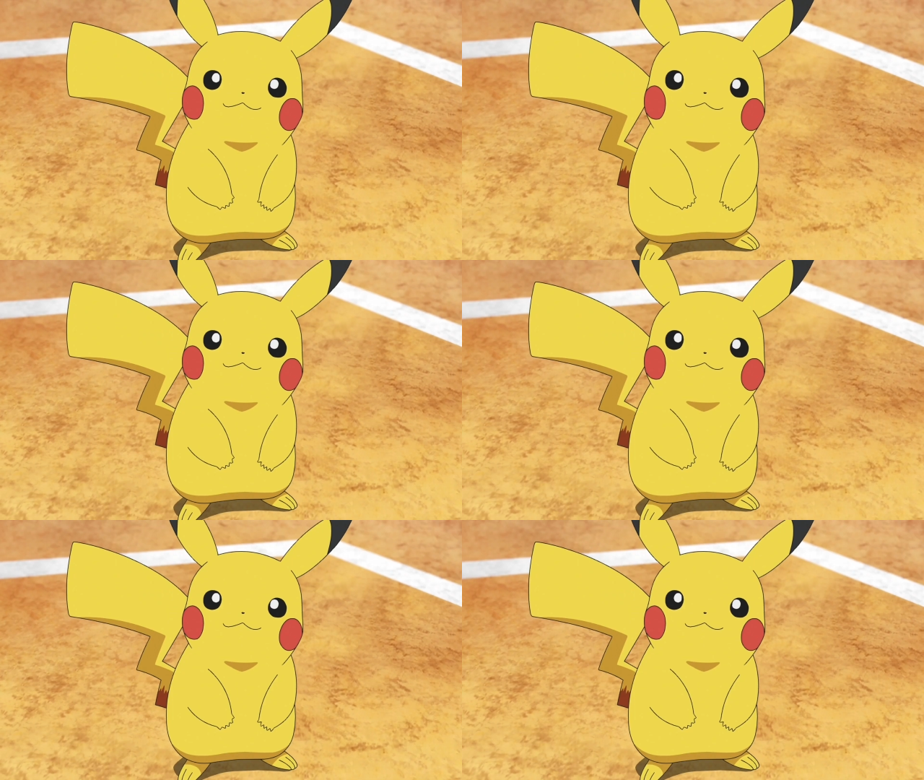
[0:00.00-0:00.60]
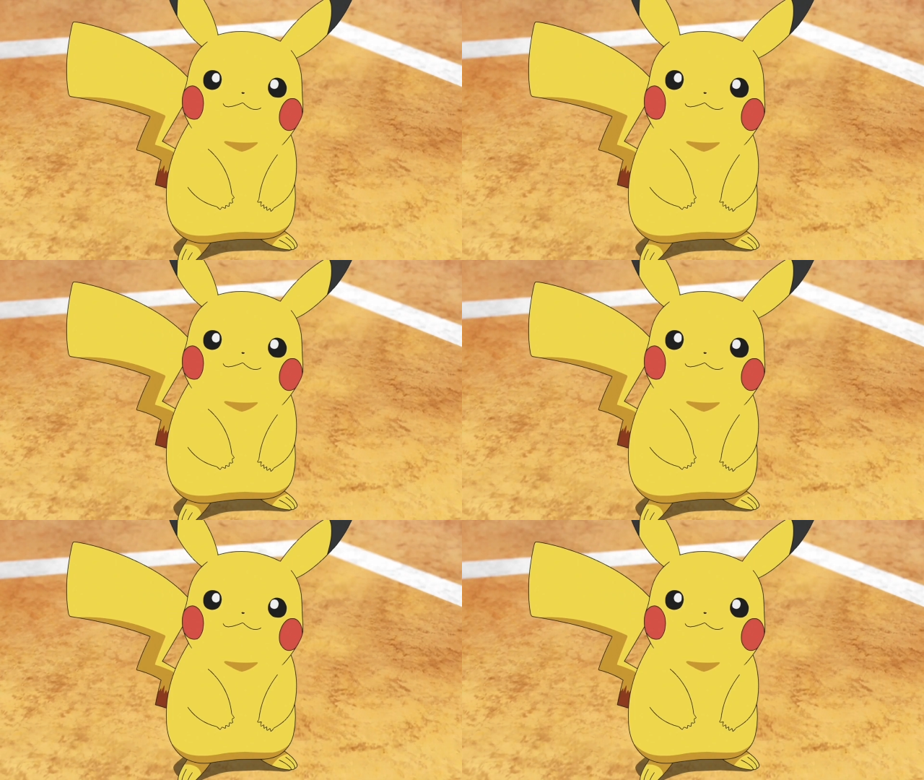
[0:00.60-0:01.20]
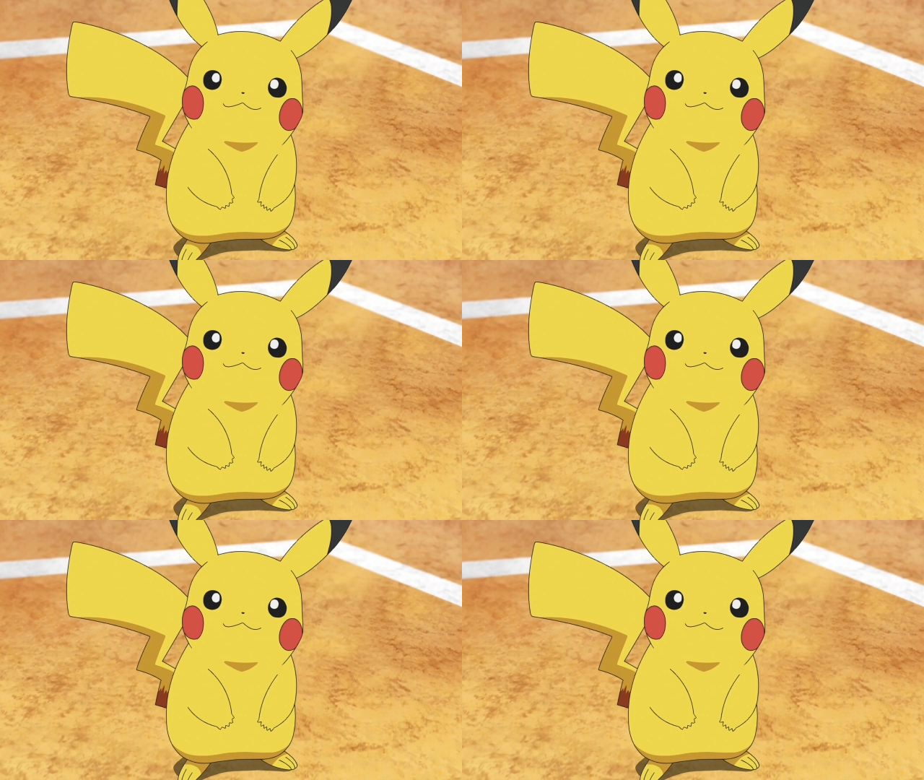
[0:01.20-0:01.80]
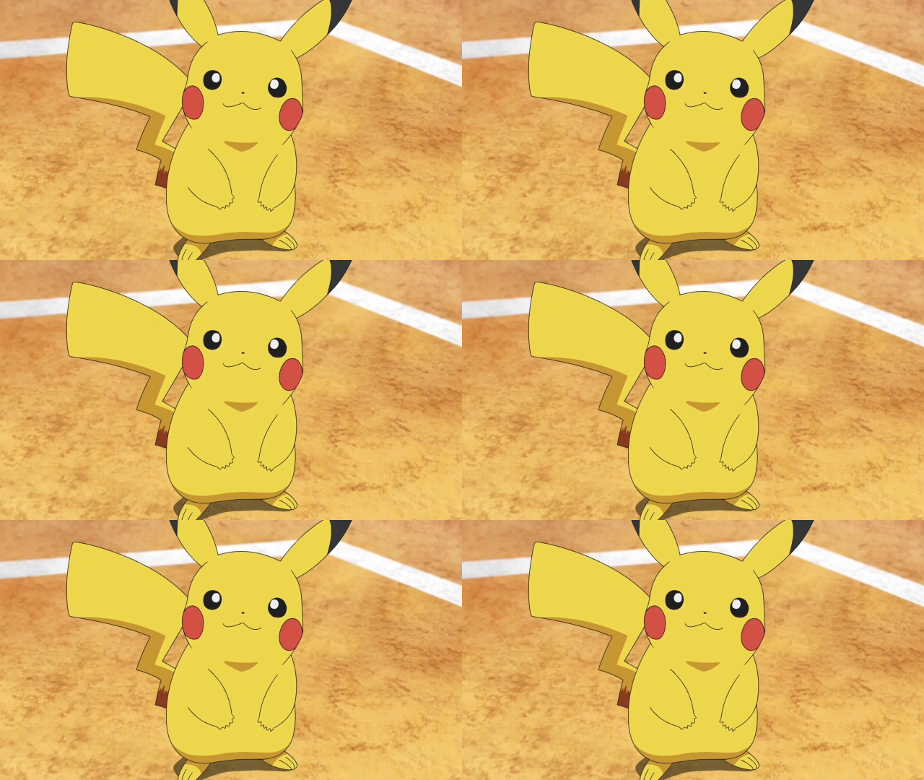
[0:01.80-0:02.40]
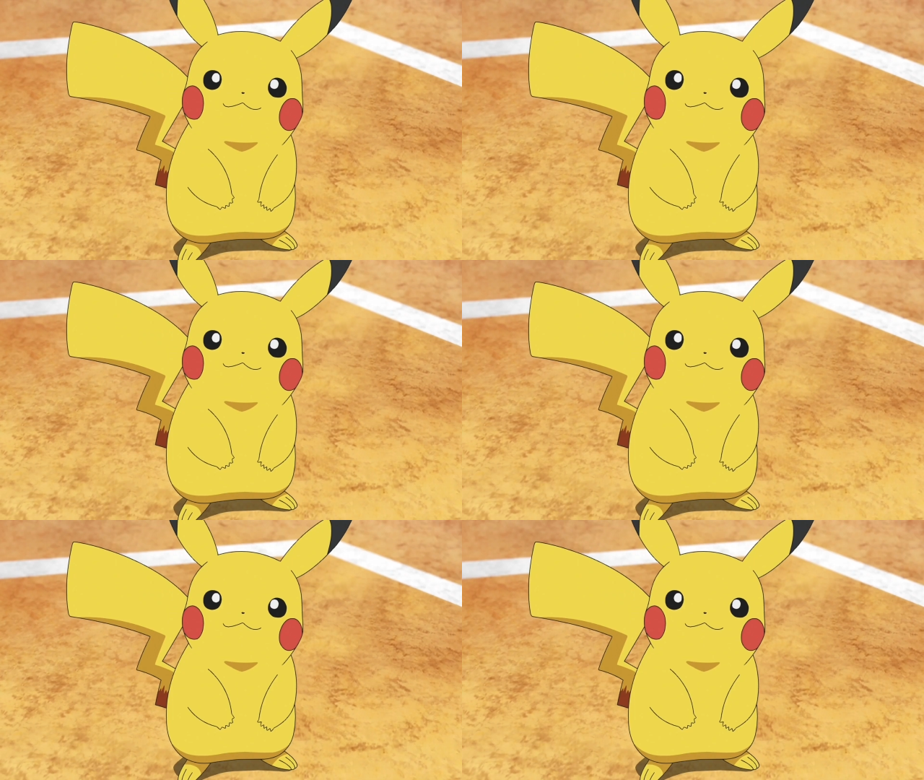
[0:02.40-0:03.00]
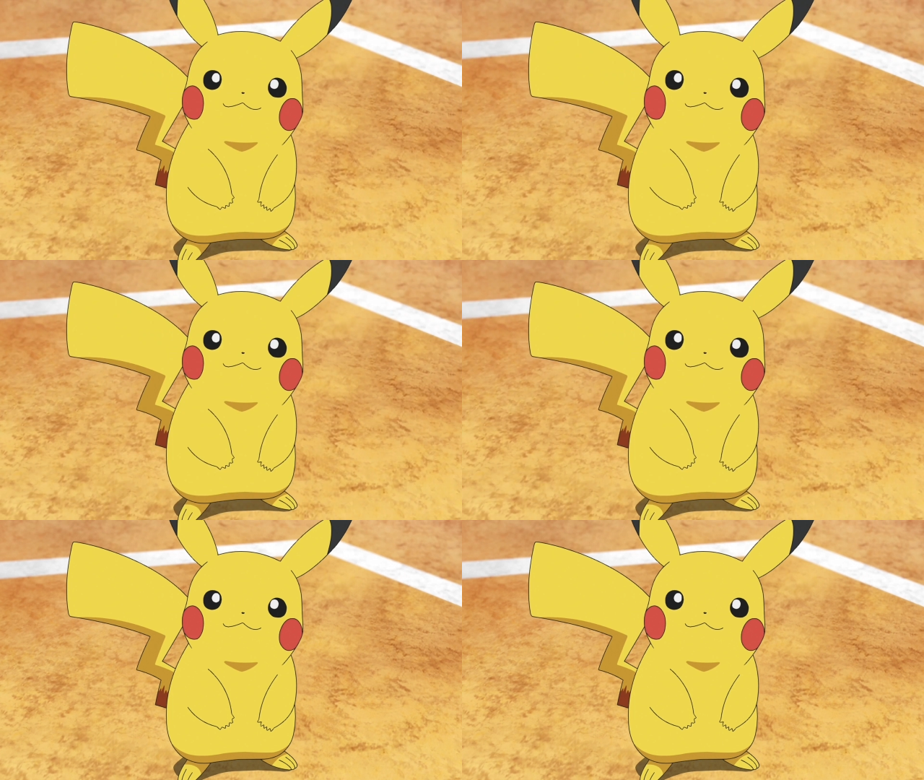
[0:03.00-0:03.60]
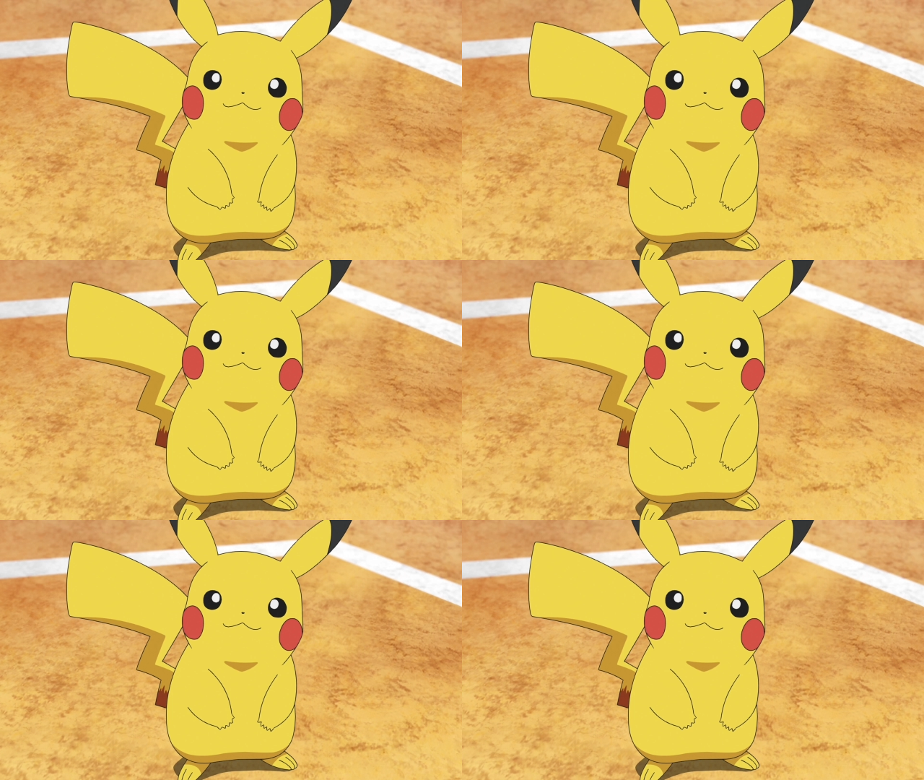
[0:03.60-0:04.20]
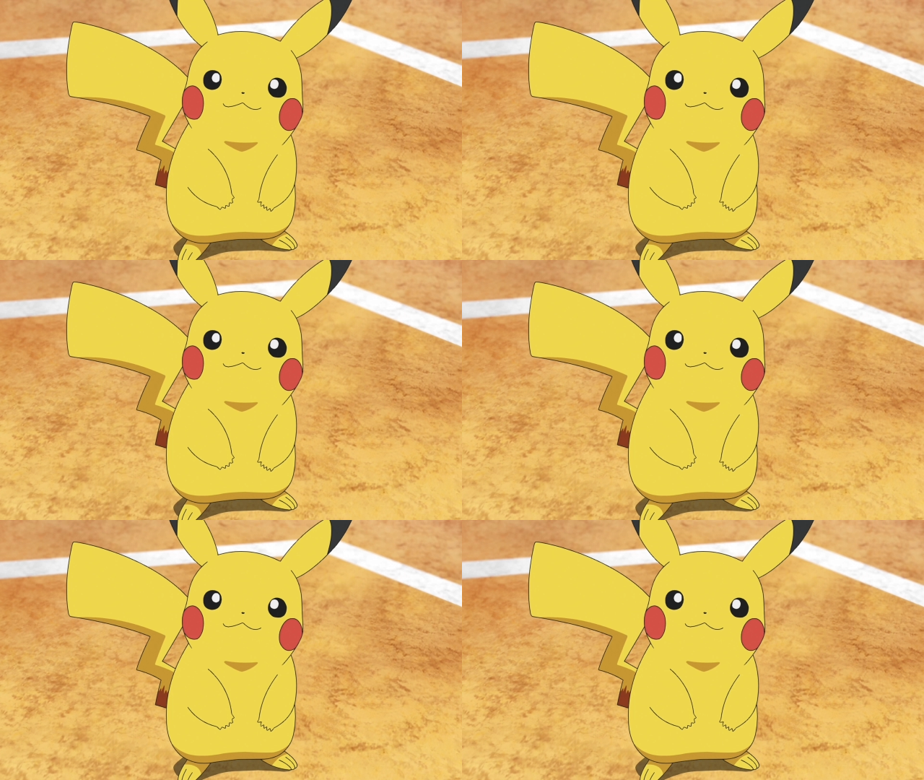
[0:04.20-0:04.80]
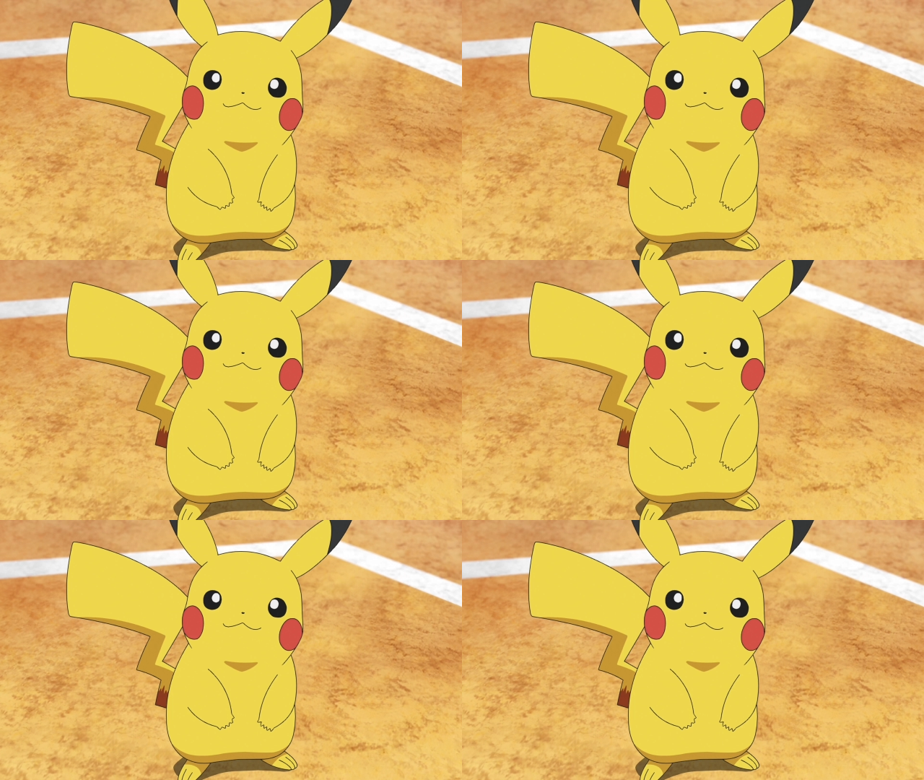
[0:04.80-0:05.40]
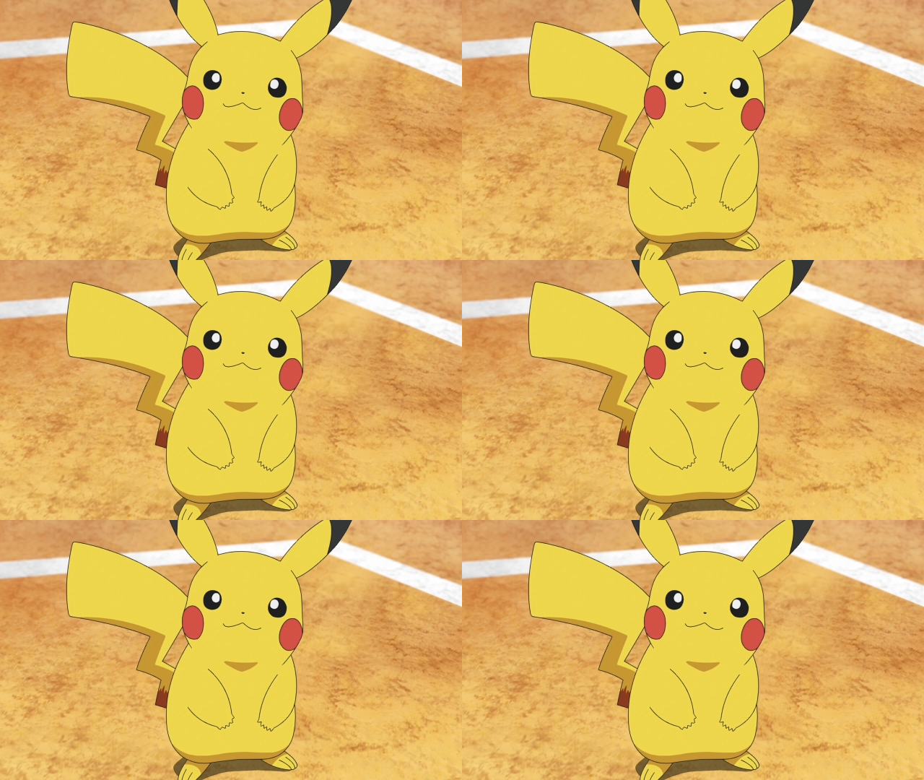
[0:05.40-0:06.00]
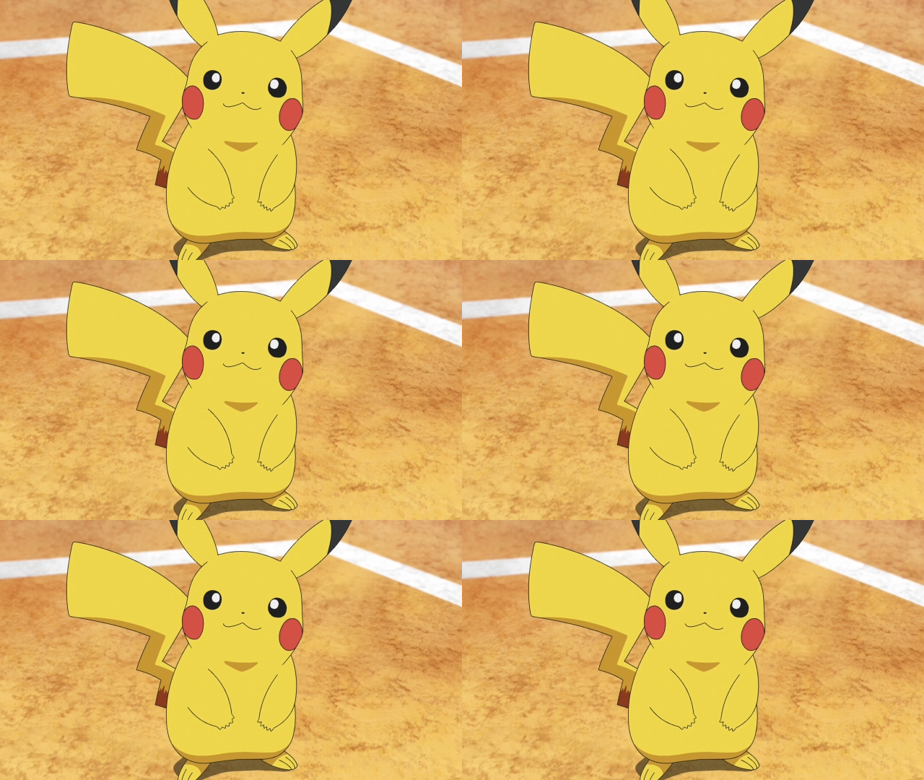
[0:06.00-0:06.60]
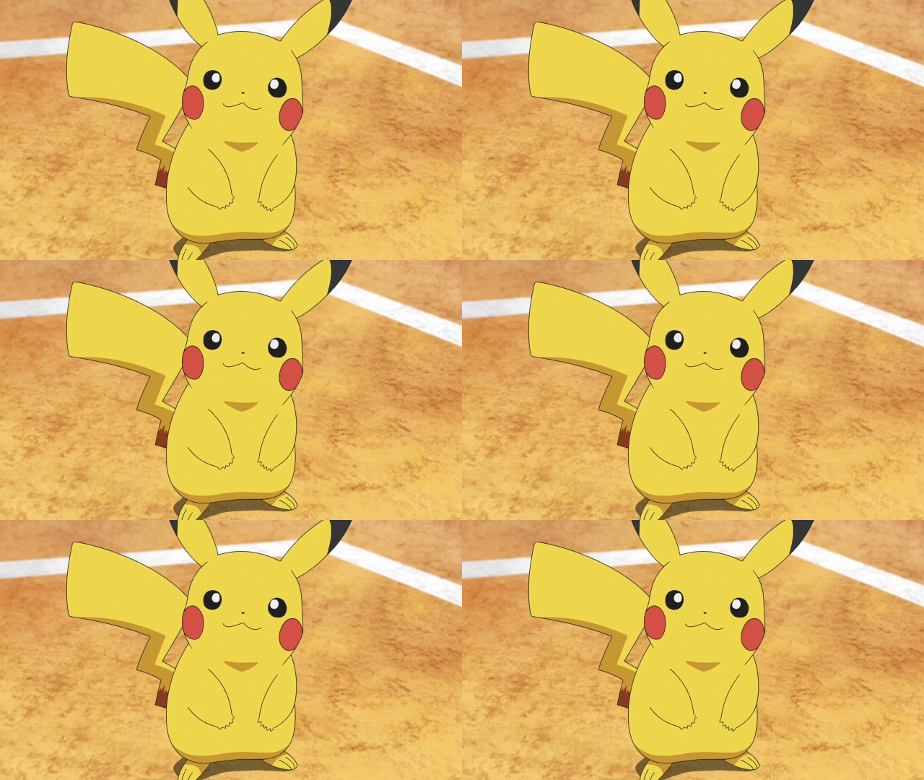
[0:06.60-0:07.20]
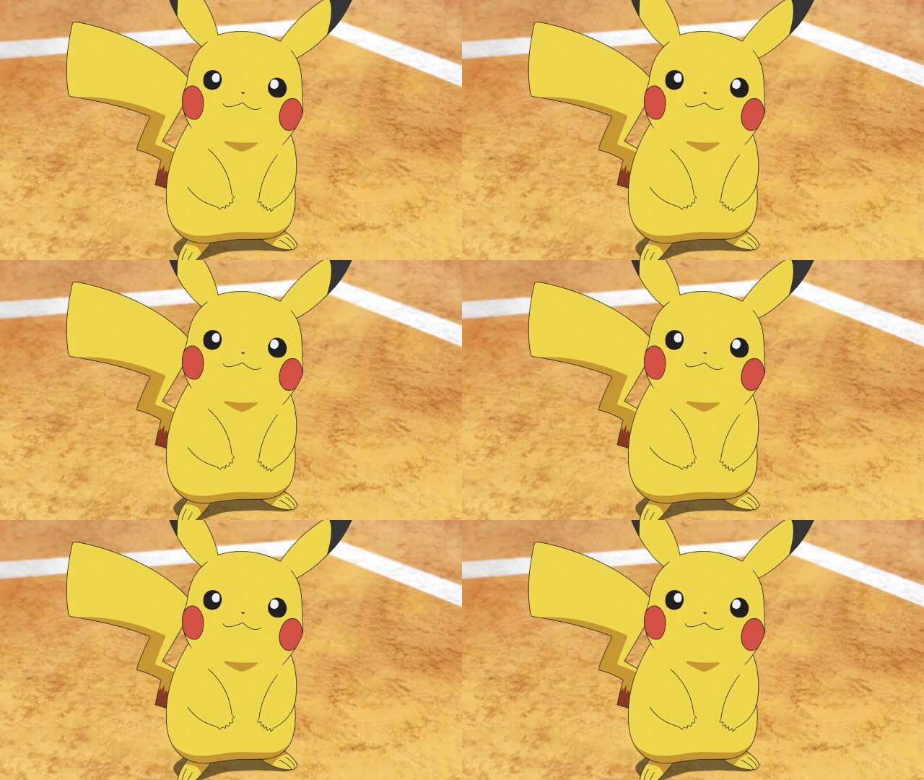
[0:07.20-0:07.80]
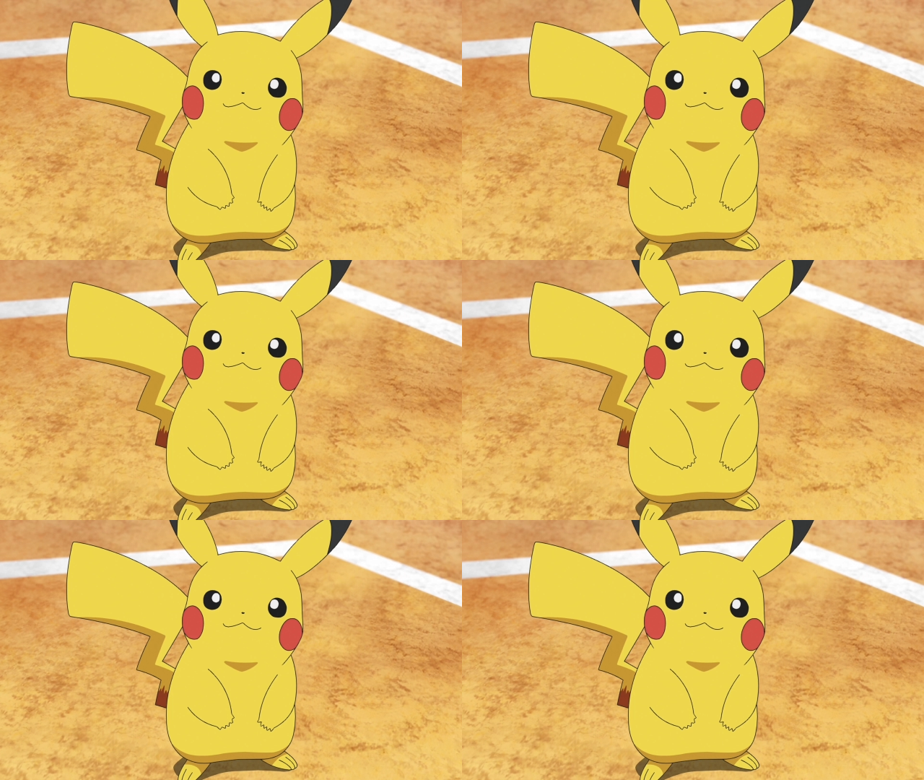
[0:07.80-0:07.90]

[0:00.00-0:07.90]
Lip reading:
Nobody's mouth can be seen.